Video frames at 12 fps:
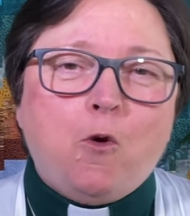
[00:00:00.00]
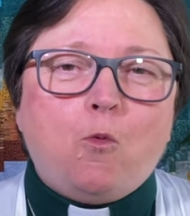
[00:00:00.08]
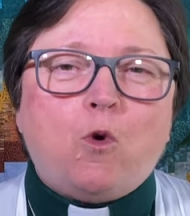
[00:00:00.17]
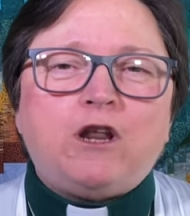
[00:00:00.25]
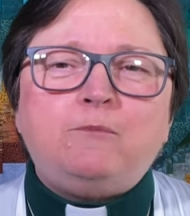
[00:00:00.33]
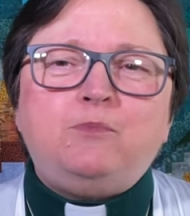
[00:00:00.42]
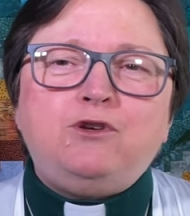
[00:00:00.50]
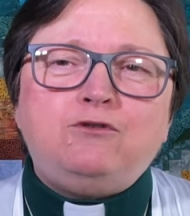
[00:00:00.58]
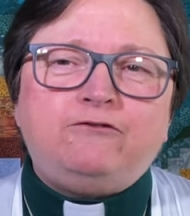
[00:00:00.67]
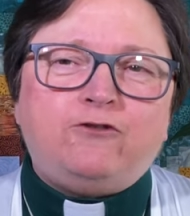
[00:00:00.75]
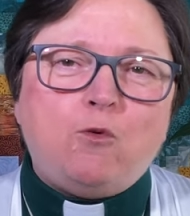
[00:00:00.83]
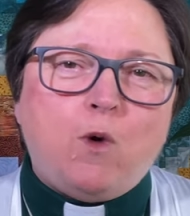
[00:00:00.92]
What a
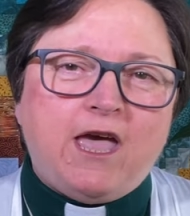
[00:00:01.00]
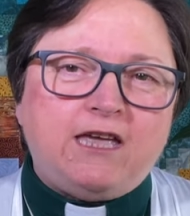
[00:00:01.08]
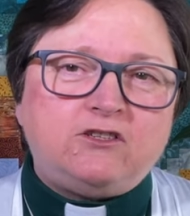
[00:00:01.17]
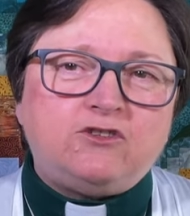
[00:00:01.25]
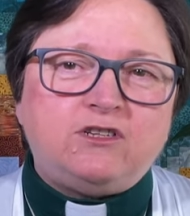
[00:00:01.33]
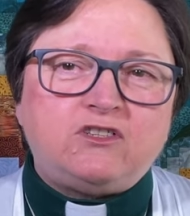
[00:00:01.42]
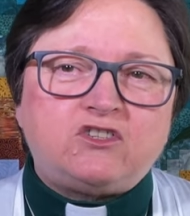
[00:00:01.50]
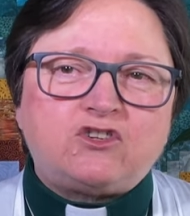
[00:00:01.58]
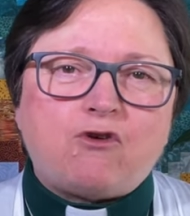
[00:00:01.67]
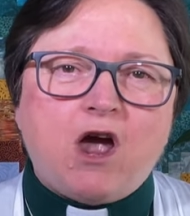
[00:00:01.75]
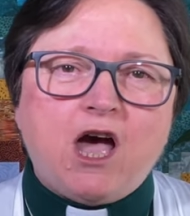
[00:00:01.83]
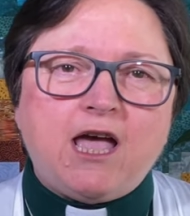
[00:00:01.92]
beautiful way to
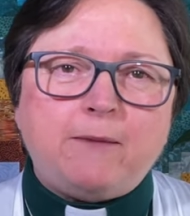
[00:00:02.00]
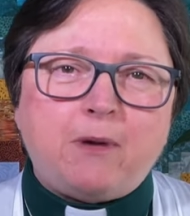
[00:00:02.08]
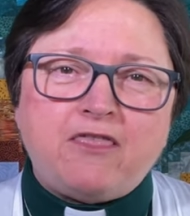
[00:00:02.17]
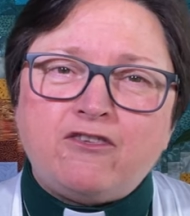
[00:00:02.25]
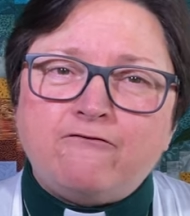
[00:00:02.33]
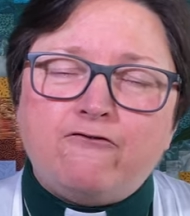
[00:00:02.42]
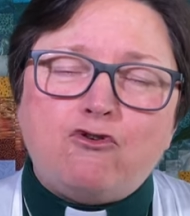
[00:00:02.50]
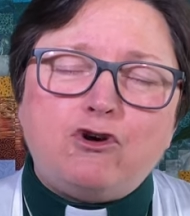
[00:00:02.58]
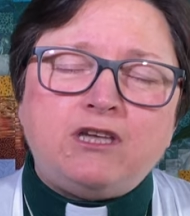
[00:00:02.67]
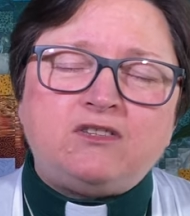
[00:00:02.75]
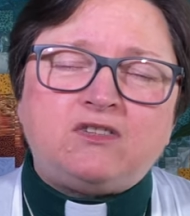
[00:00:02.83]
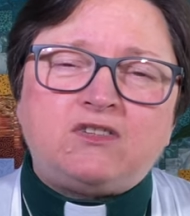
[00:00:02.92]
describe the
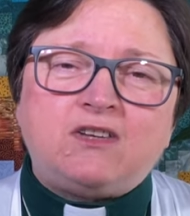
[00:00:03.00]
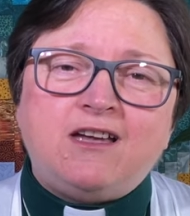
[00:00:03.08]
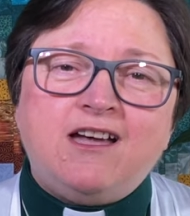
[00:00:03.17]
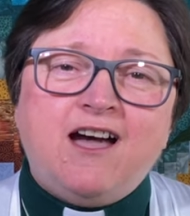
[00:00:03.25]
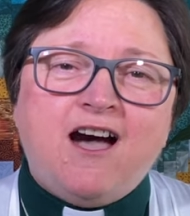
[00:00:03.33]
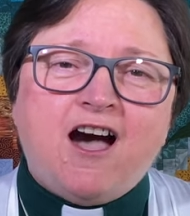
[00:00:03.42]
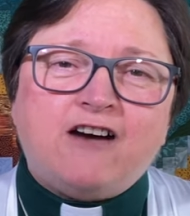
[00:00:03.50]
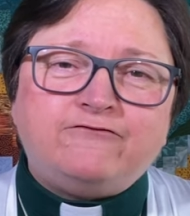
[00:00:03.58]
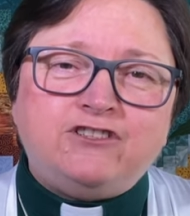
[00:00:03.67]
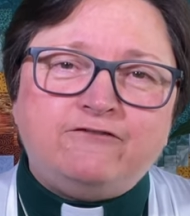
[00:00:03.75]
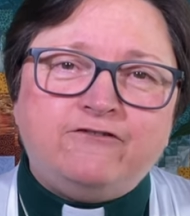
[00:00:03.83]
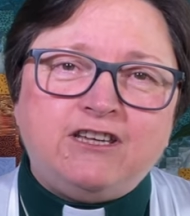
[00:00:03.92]
voice of
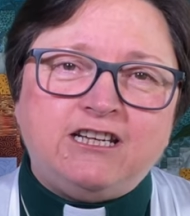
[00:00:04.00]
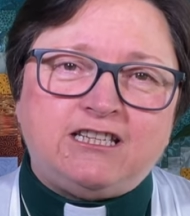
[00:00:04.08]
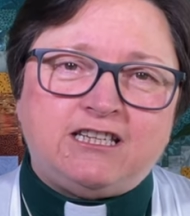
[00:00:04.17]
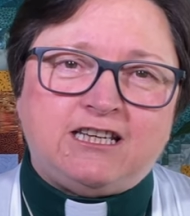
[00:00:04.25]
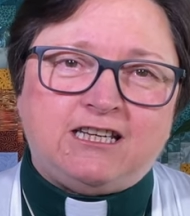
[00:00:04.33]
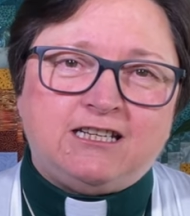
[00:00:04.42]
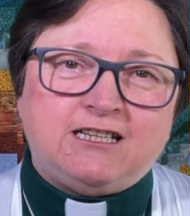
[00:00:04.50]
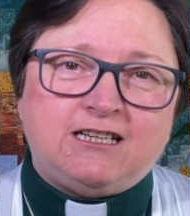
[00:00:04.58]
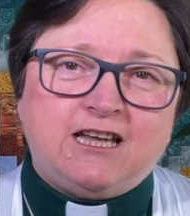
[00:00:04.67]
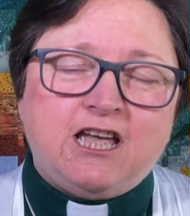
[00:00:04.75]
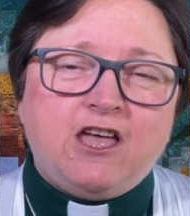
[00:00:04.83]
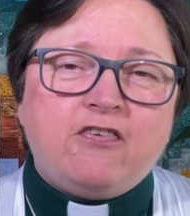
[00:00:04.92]
divinity
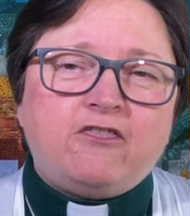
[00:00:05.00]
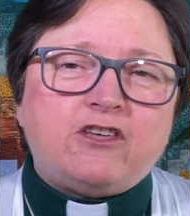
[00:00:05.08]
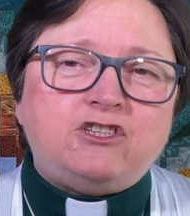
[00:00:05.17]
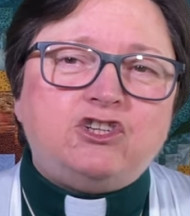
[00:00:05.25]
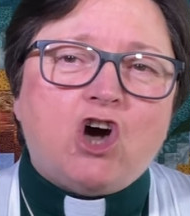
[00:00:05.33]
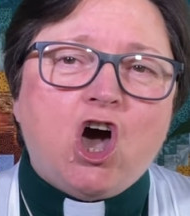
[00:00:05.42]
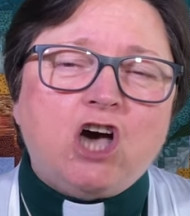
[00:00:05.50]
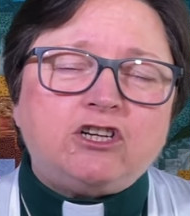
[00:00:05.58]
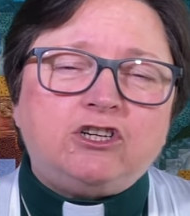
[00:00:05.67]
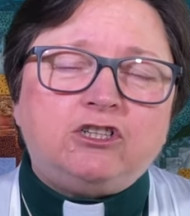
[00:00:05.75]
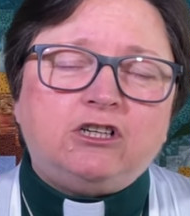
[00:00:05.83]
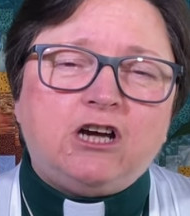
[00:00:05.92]
the
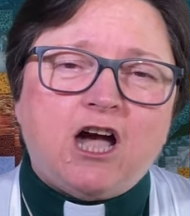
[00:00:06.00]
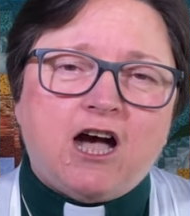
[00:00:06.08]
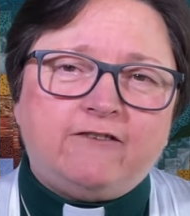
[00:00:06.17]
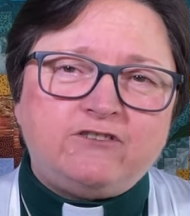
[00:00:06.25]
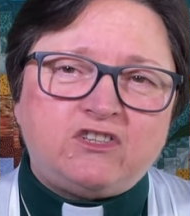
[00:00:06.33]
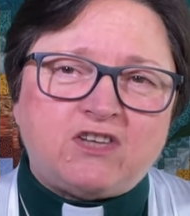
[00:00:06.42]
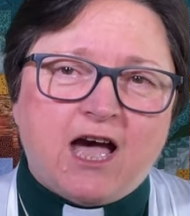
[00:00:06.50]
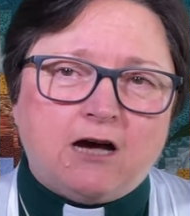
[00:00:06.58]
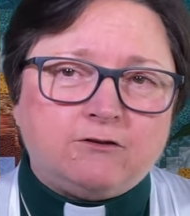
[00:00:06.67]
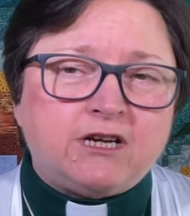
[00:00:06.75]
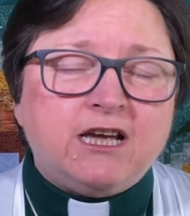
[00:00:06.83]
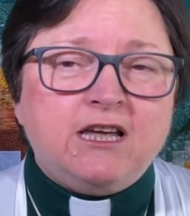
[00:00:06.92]
daughter of a
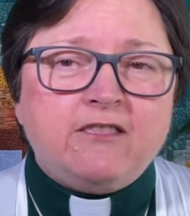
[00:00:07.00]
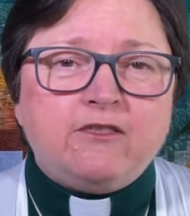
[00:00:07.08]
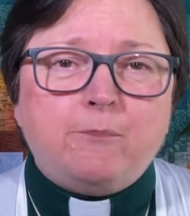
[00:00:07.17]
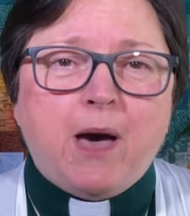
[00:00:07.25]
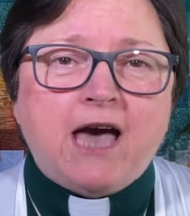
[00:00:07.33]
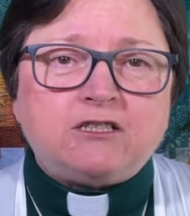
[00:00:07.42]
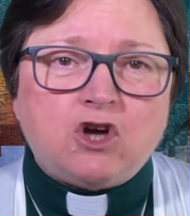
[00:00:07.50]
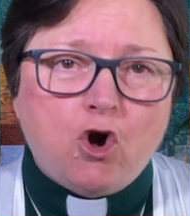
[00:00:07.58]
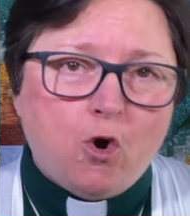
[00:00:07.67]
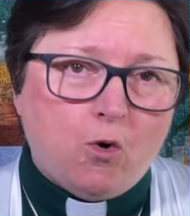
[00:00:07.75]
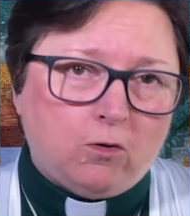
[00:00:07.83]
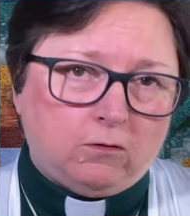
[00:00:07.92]
sound, the bat
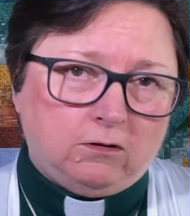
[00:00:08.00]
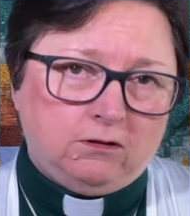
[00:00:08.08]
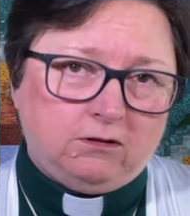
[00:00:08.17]
kol.